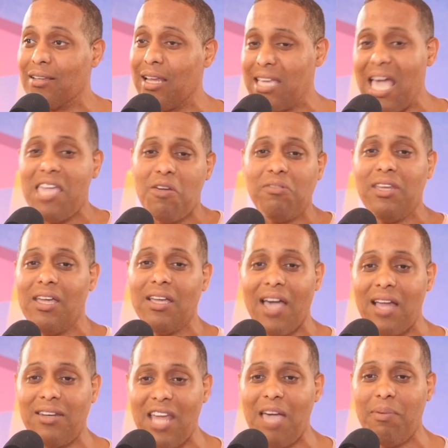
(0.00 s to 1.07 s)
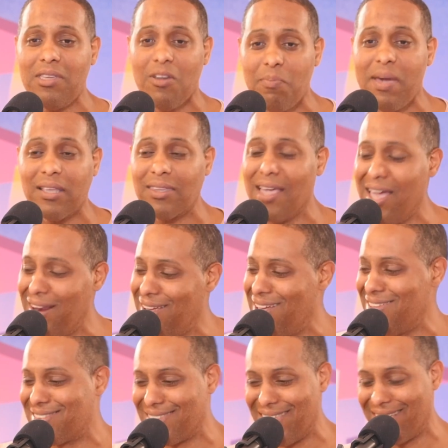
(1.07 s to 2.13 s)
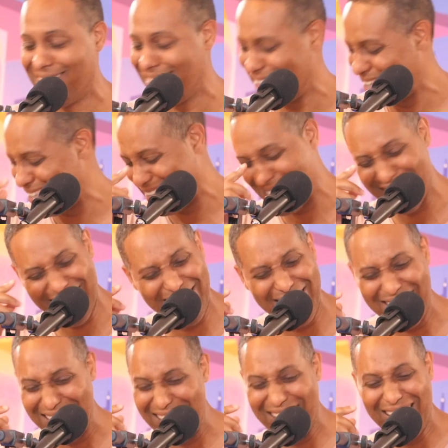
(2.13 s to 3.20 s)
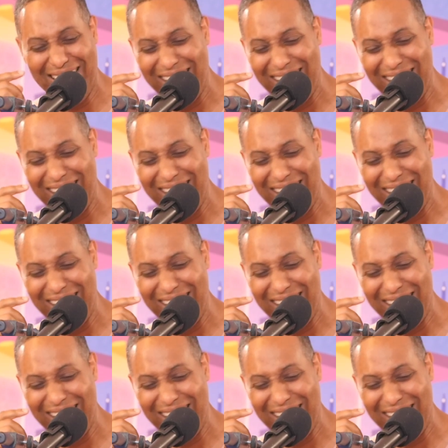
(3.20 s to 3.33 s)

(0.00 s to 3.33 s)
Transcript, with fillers: She's like, yeah, you did, God damn it, you meant that. I was like,